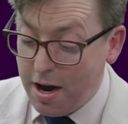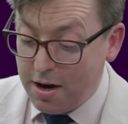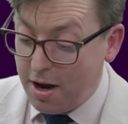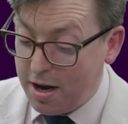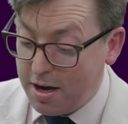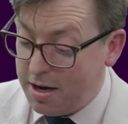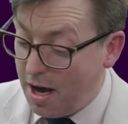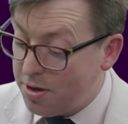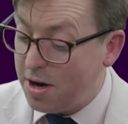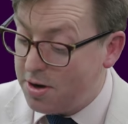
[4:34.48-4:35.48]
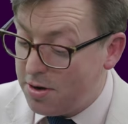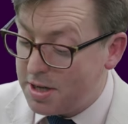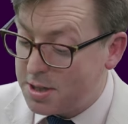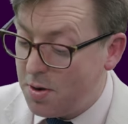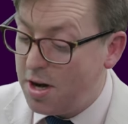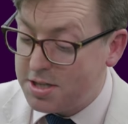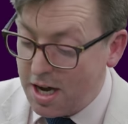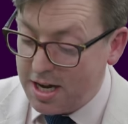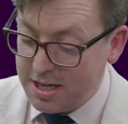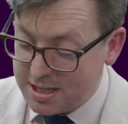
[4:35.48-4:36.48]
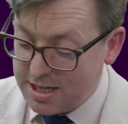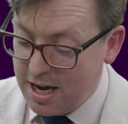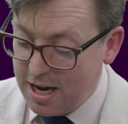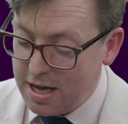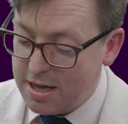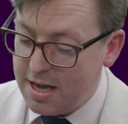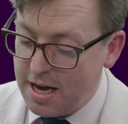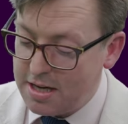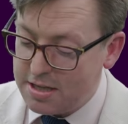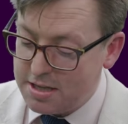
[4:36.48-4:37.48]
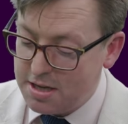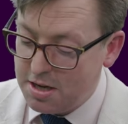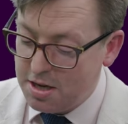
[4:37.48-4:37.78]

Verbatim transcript: Like, now that I know these words, I can say that